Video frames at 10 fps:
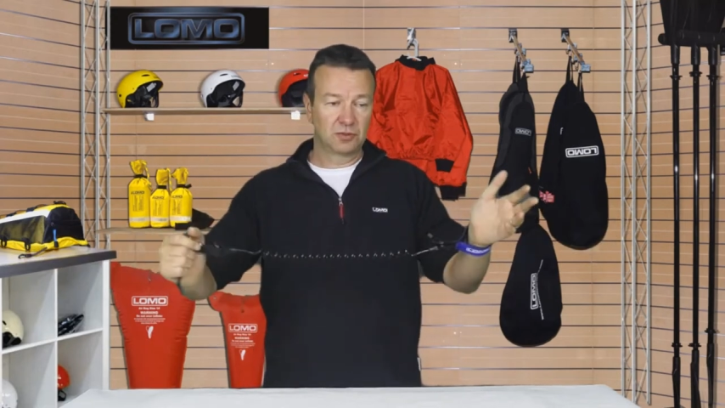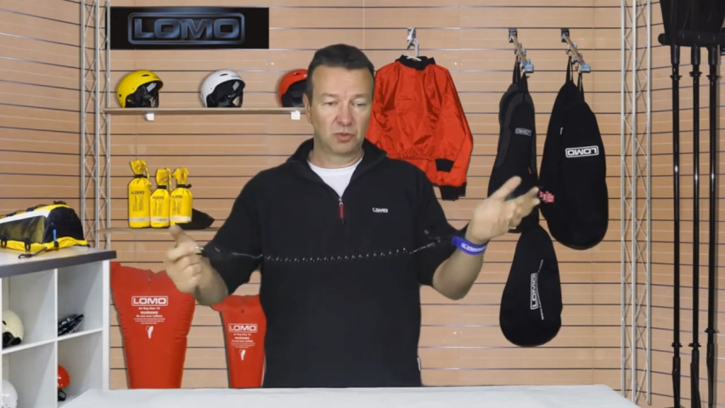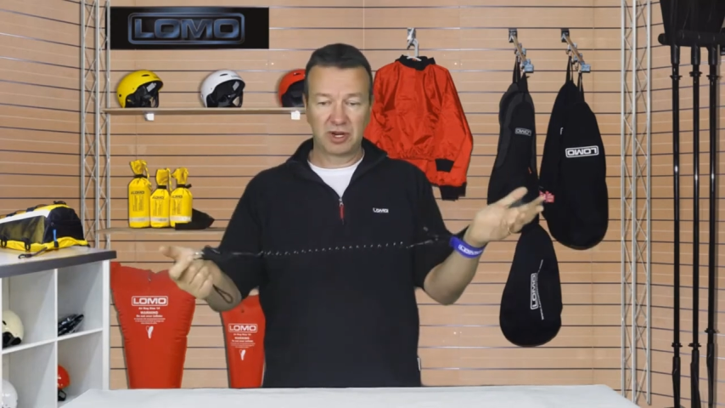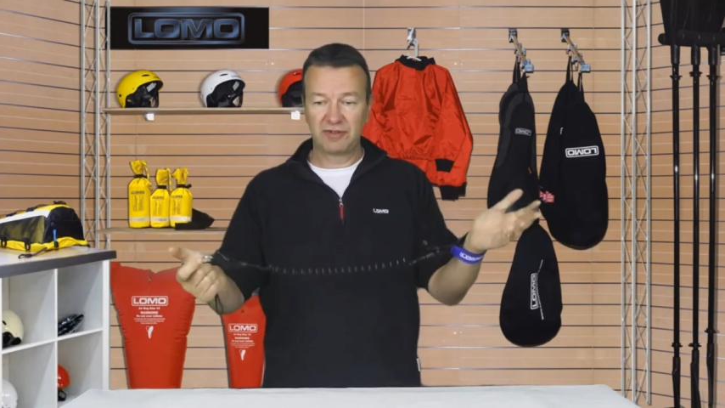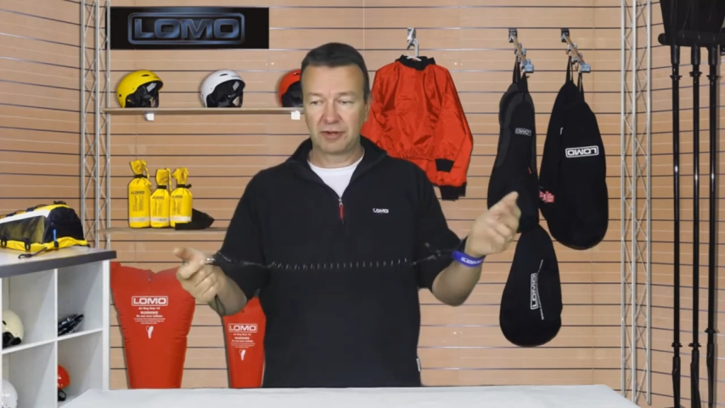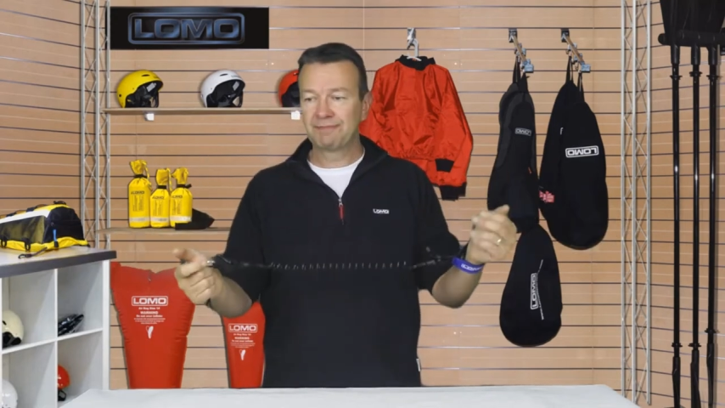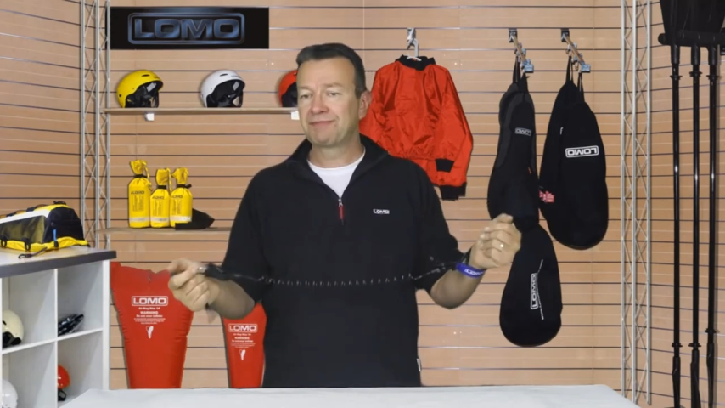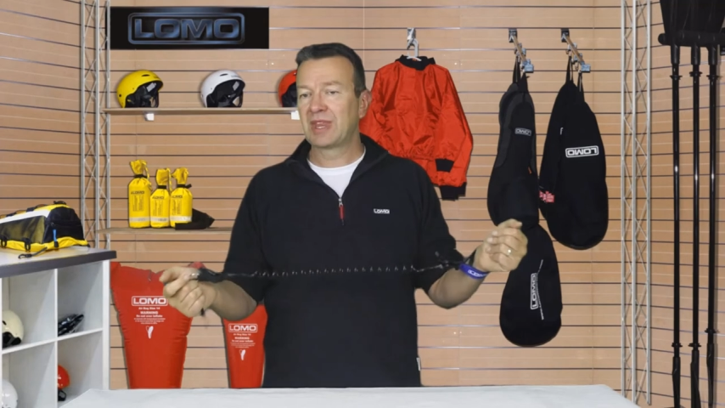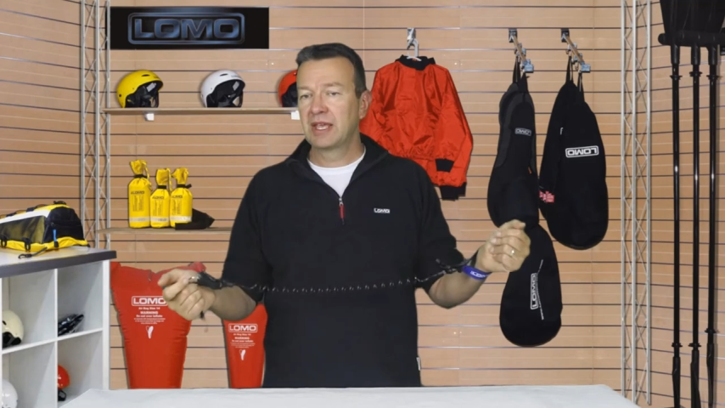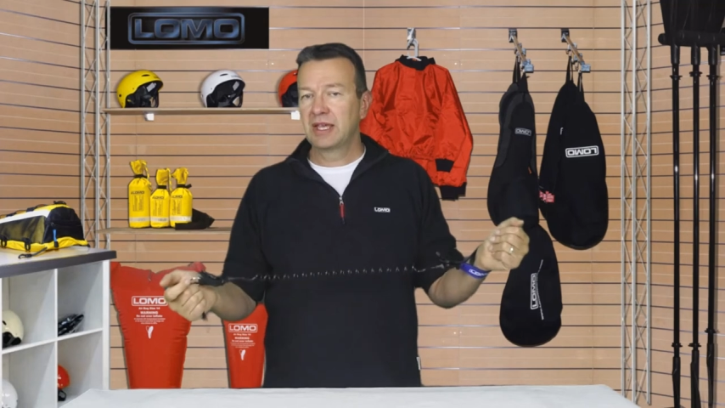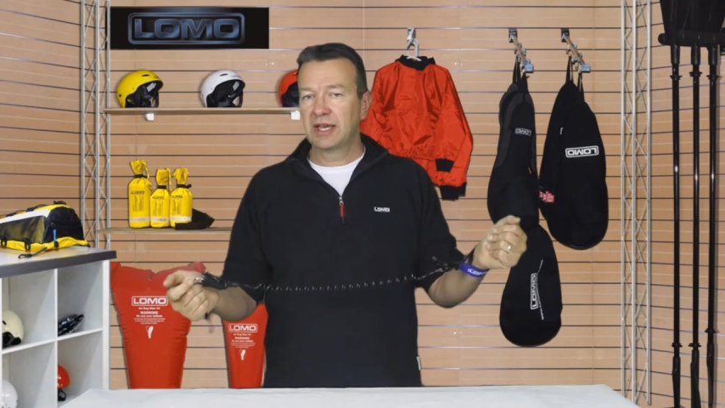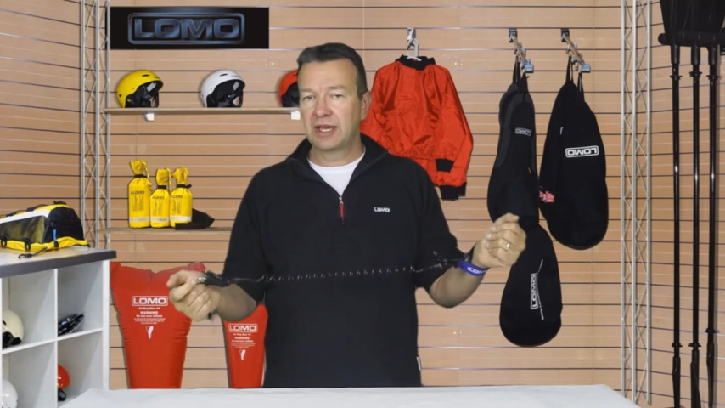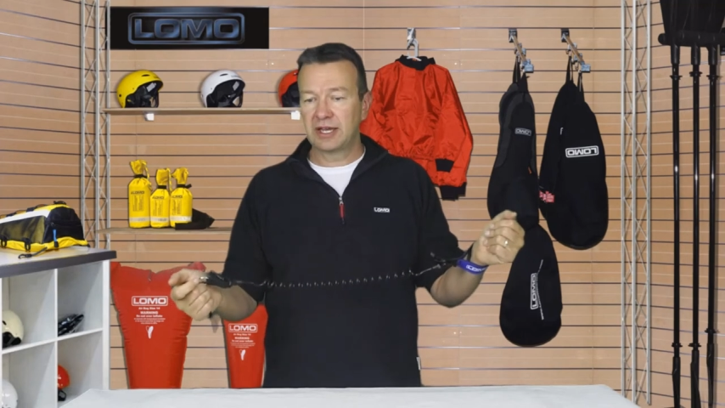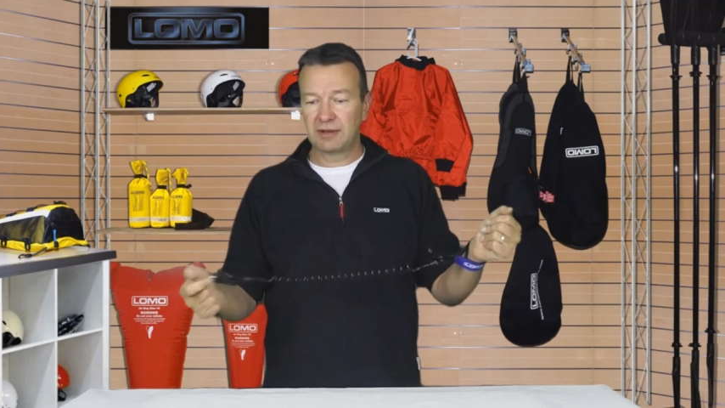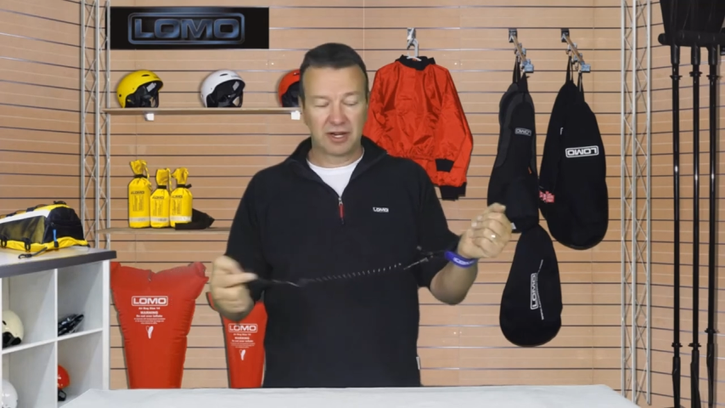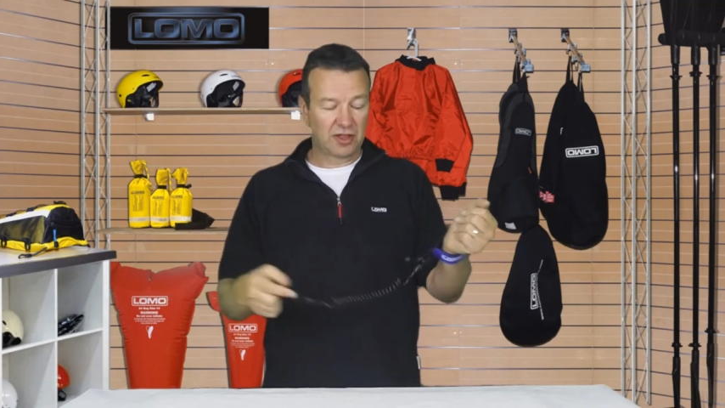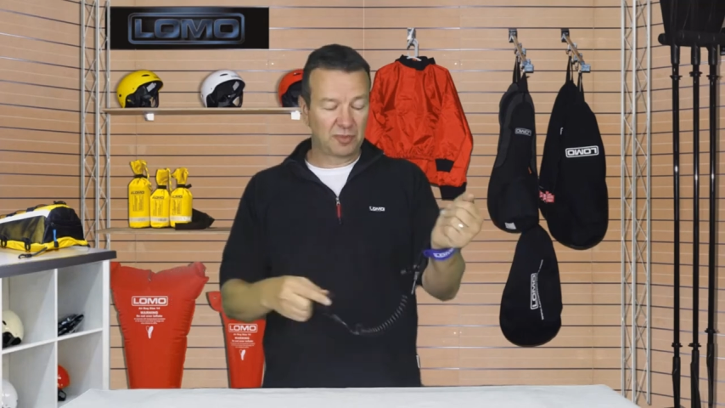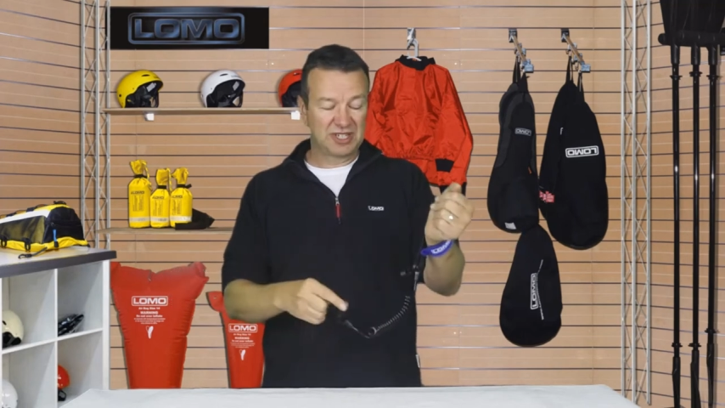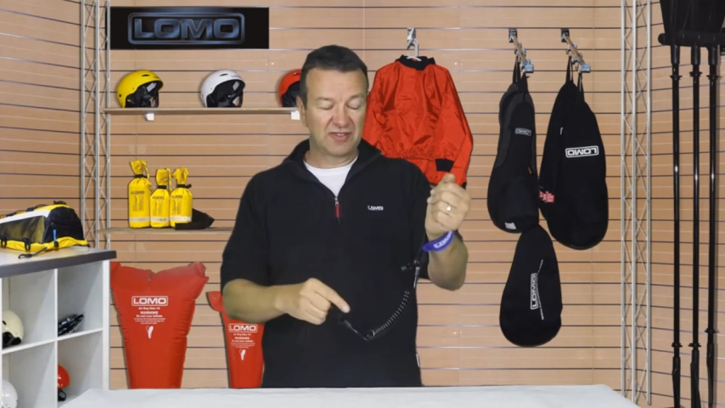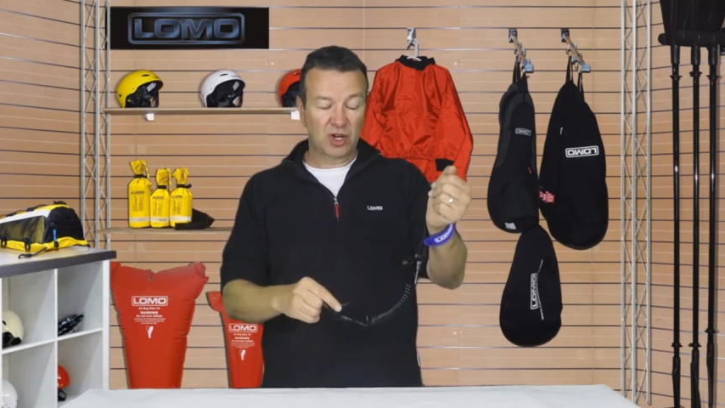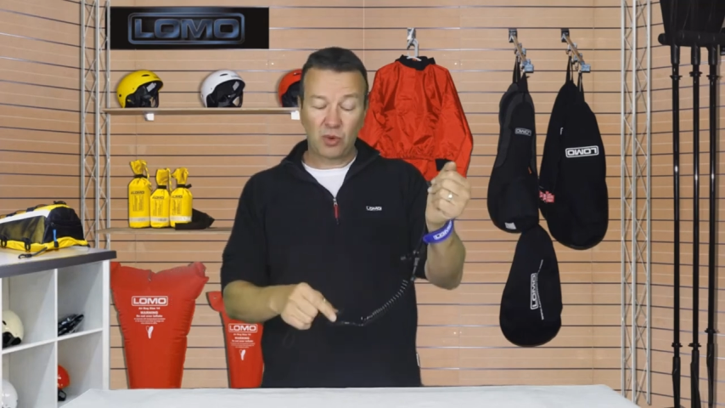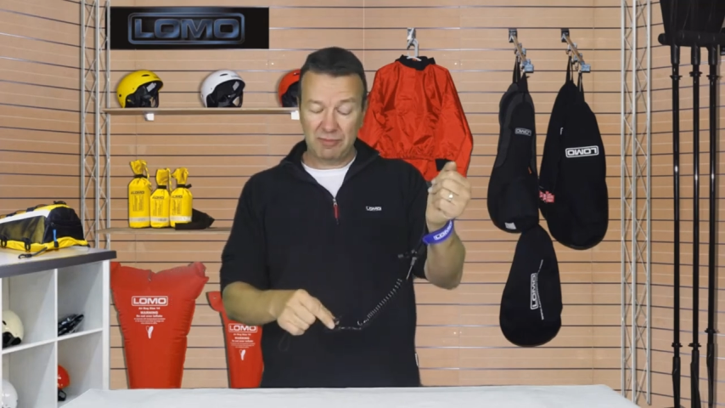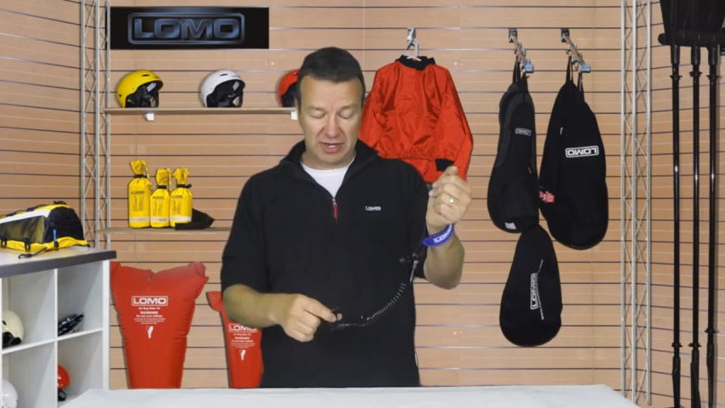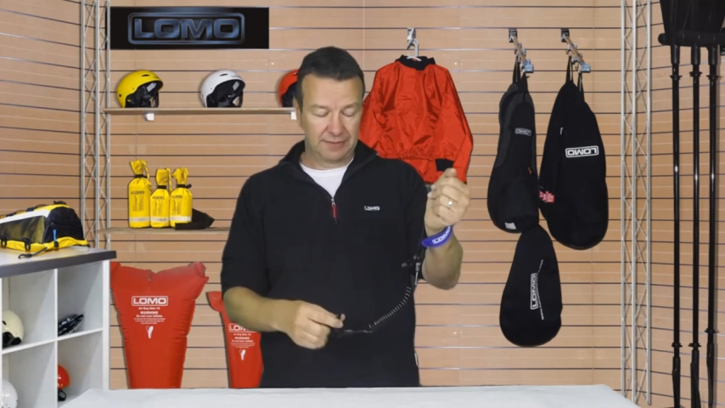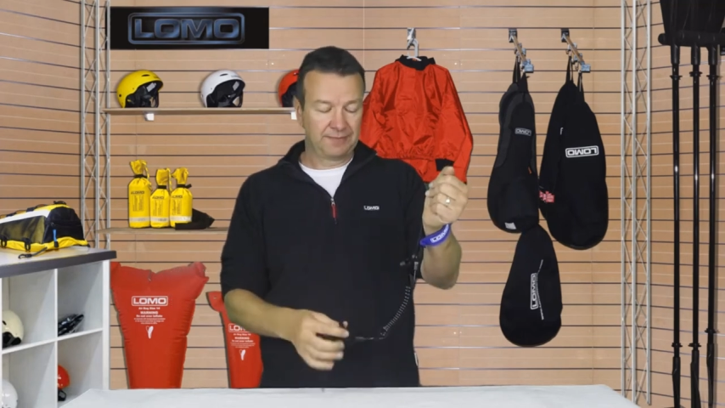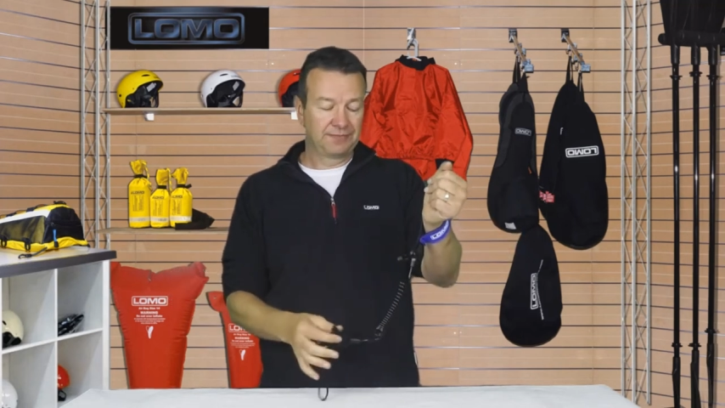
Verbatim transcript: whatever, uh, another piece of equipment,